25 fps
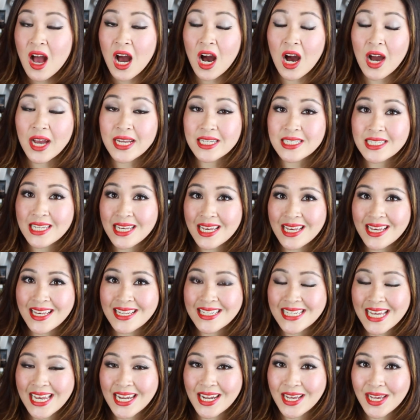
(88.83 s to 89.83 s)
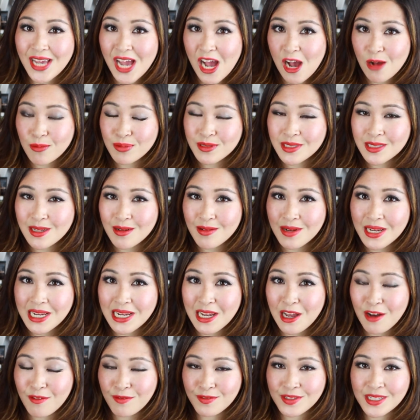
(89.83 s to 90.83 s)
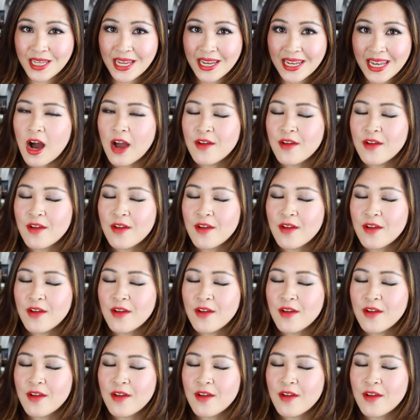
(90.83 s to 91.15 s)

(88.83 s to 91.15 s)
I did, and I absolutely loved it.